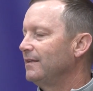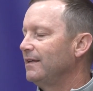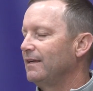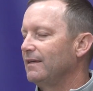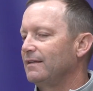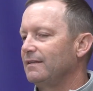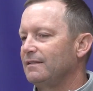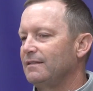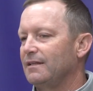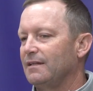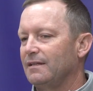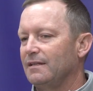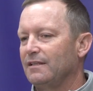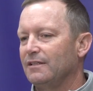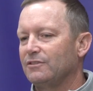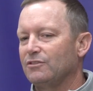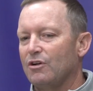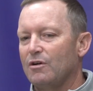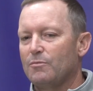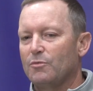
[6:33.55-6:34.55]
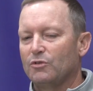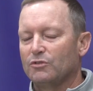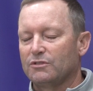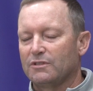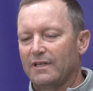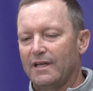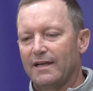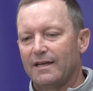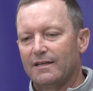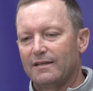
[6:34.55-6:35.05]
And it's
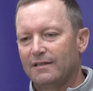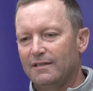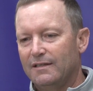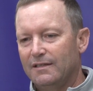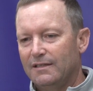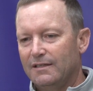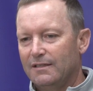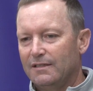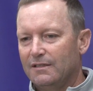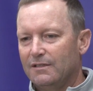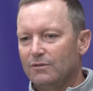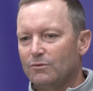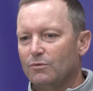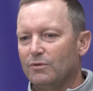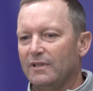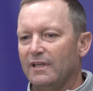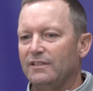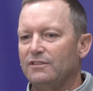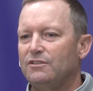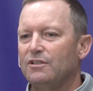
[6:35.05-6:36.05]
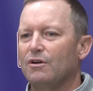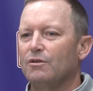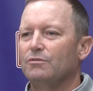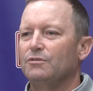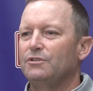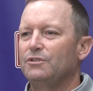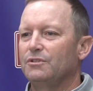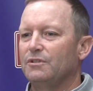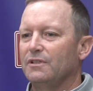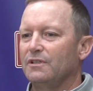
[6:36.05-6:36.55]
almost like when they
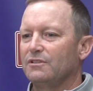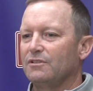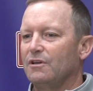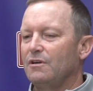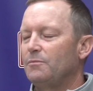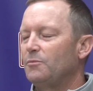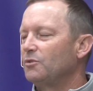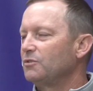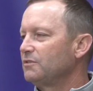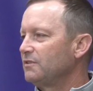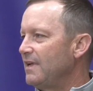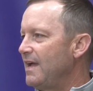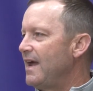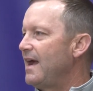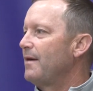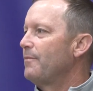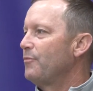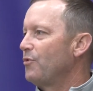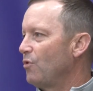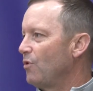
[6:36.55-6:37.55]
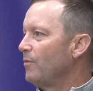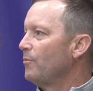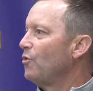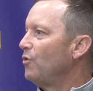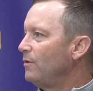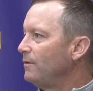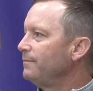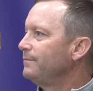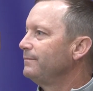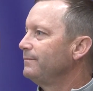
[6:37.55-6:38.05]
don't do it, it's almost
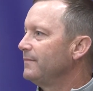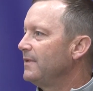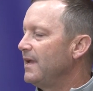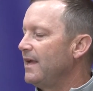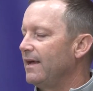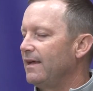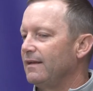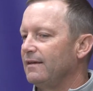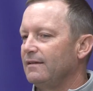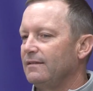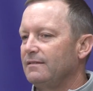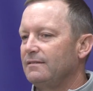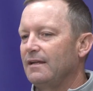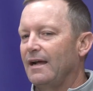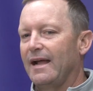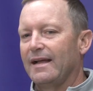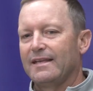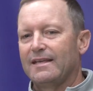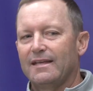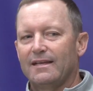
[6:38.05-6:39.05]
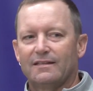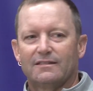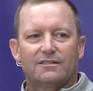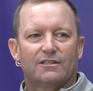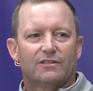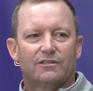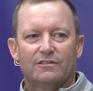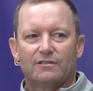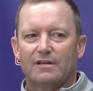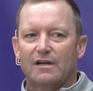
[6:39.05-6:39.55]
abnormal. And I can't
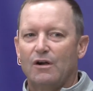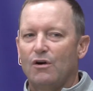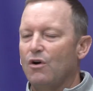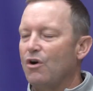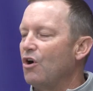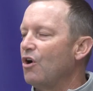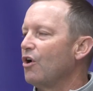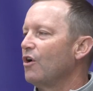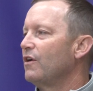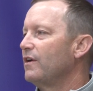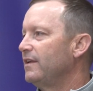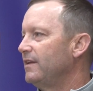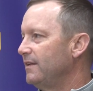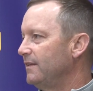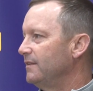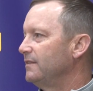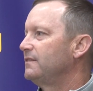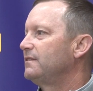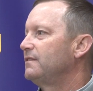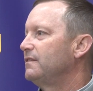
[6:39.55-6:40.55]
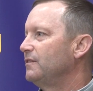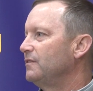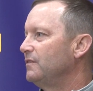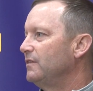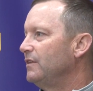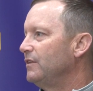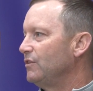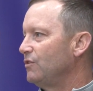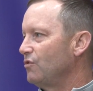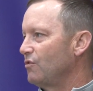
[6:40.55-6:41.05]
tell you how hard it is to
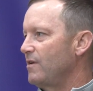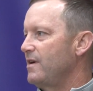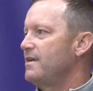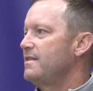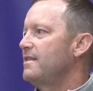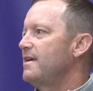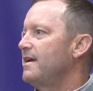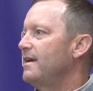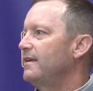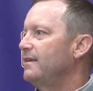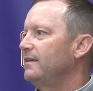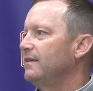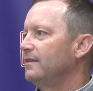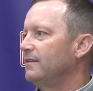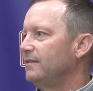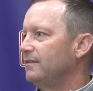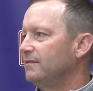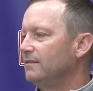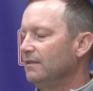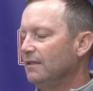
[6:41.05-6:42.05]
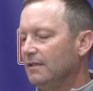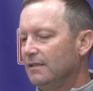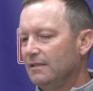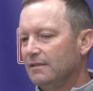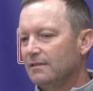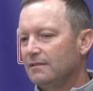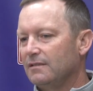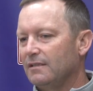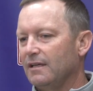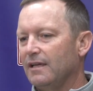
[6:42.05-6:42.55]
ingrain that in
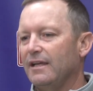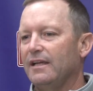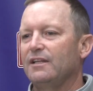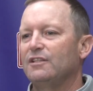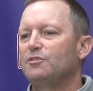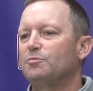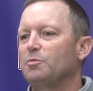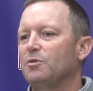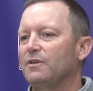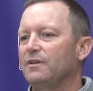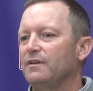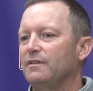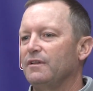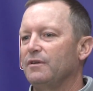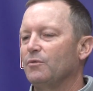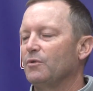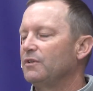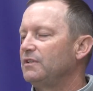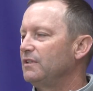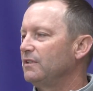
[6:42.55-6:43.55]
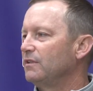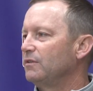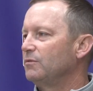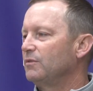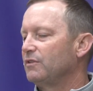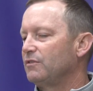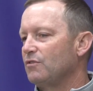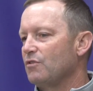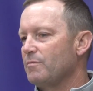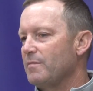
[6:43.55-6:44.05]
the age player that we're dealing
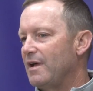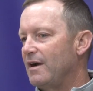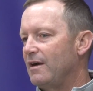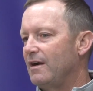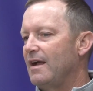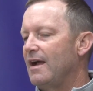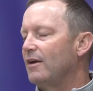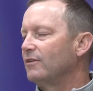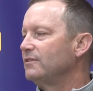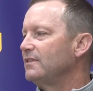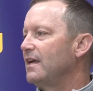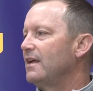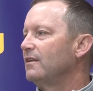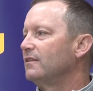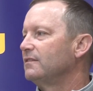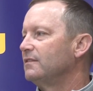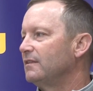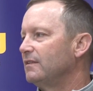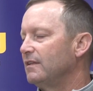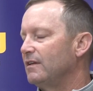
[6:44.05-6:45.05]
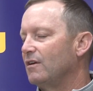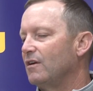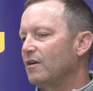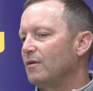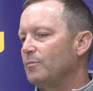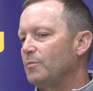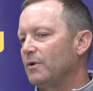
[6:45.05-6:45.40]
with, no matter how talented they are.